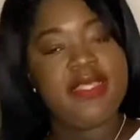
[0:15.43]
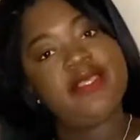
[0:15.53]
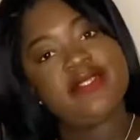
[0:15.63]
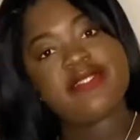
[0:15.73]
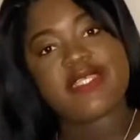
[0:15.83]

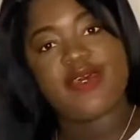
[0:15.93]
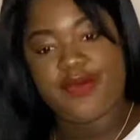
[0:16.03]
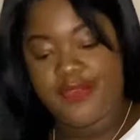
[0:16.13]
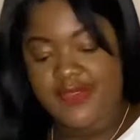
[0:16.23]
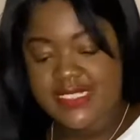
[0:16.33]
So
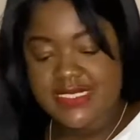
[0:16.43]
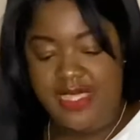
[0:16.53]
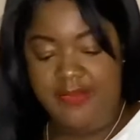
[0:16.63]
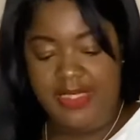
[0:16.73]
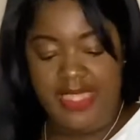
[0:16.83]
this time
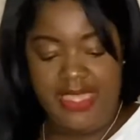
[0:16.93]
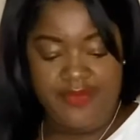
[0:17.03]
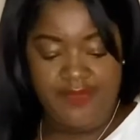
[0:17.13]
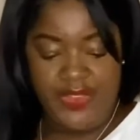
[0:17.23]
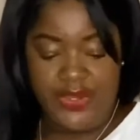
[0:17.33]
I
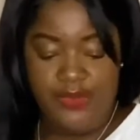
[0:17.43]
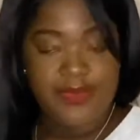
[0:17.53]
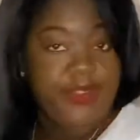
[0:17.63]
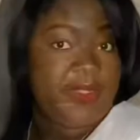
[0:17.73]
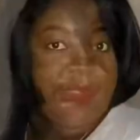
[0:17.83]
have their
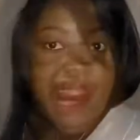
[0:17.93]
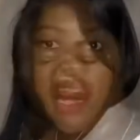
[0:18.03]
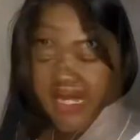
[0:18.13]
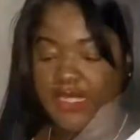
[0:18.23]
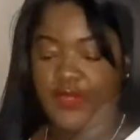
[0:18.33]
beauty box.
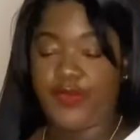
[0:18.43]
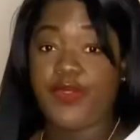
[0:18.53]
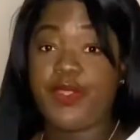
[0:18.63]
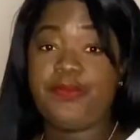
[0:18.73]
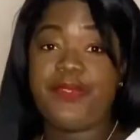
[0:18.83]
Now
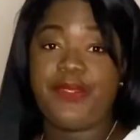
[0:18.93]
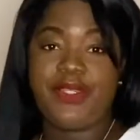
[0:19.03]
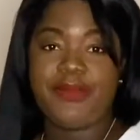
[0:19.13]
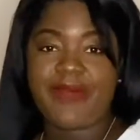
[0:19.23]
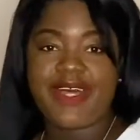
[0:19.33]
their beauty
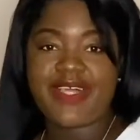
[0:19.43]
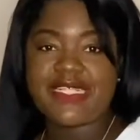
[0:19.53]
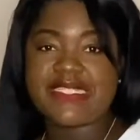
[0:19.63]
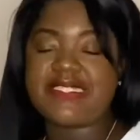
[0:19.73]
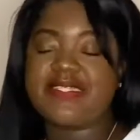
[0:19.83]
box
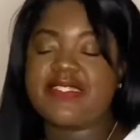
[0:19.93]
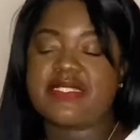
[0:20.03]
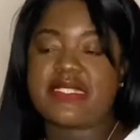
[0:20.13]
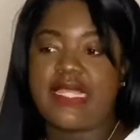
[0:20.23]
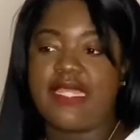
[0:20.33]
is
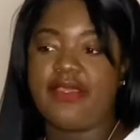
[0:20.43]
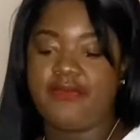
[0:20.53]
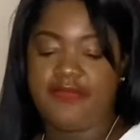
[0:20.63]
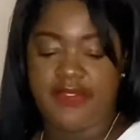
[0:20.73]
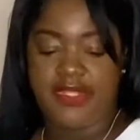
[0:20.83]
like
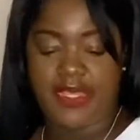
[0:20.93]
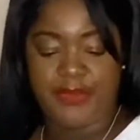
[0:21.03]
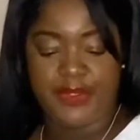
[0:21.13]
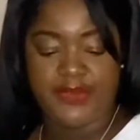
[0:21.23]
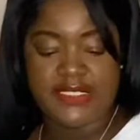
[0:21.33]

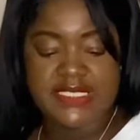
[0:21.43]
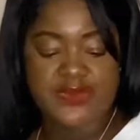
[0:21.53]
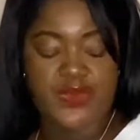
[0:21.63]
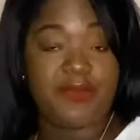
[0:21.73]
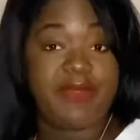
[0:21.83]
phenomenal. This is
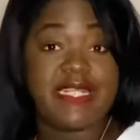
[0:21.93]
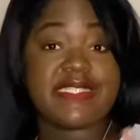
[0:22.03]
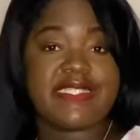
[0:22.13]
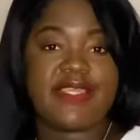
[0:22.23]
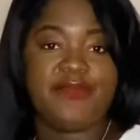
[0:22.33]
one of my
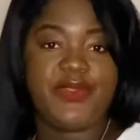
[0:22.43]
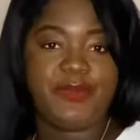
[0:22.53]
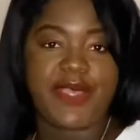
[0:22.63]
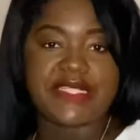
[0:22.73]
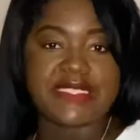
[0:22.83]
second beauty
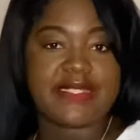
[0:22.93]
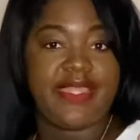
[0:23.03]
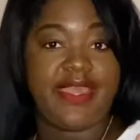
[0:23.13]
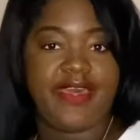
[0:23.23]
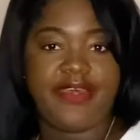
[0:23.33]
box that they
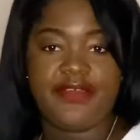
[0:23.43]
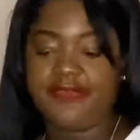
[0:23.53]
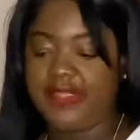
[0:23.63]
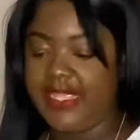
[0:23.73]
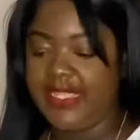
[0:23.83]
have,
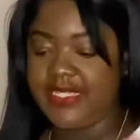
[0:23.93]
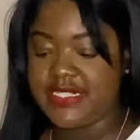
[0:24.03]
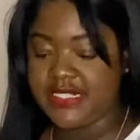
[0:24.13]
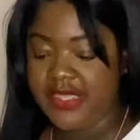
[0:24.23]
and